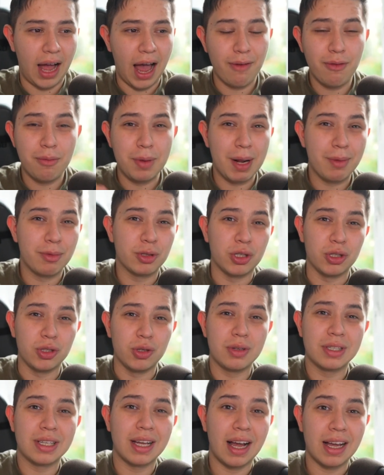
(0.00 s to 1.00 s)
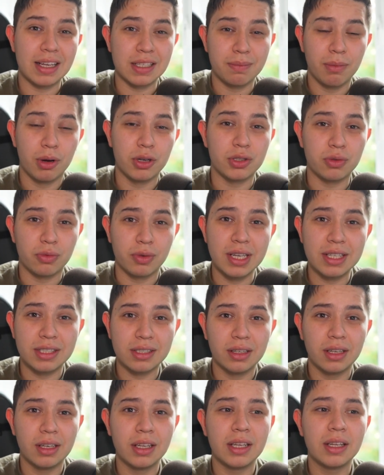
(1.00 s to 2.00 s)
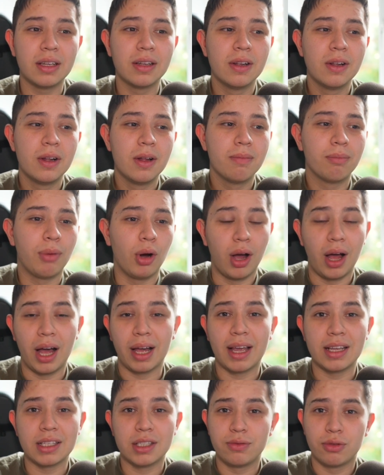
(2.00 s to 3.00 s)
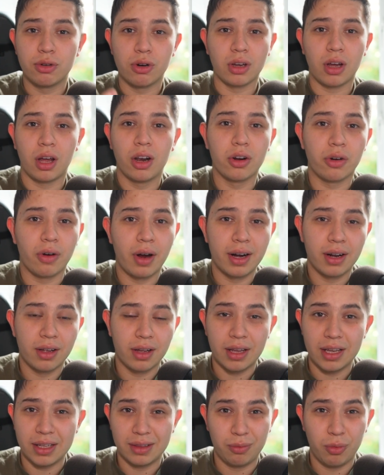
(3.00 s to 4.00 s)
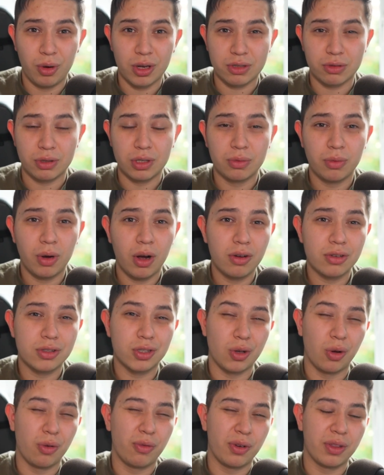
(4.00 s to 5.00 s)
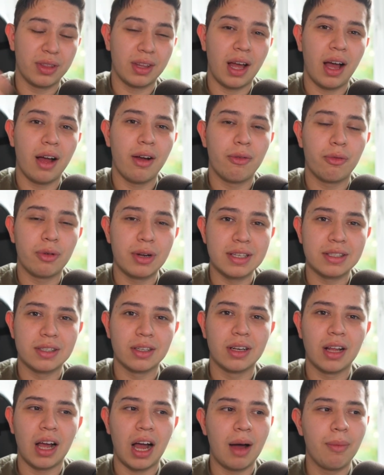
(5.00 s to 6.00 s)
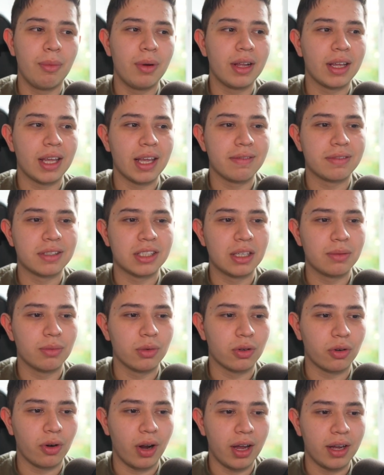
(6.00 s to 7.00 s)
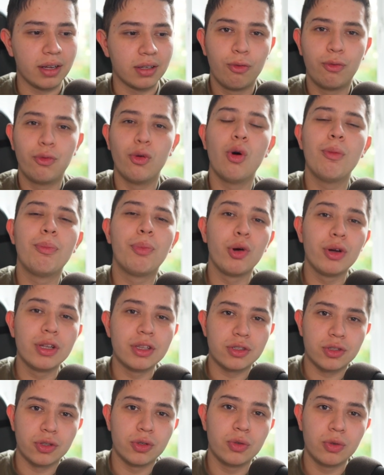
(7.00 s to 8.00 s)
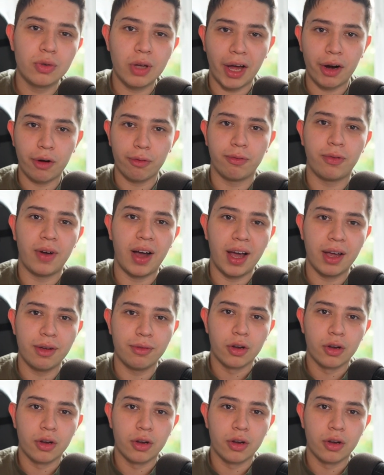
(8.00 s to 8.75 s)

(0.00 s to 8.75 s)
I haven't been able to use it as as much recently, but I guess if you're a color grader, it works really well. So for that reason, I'm gonna give Cinemagrade 4.2 out of five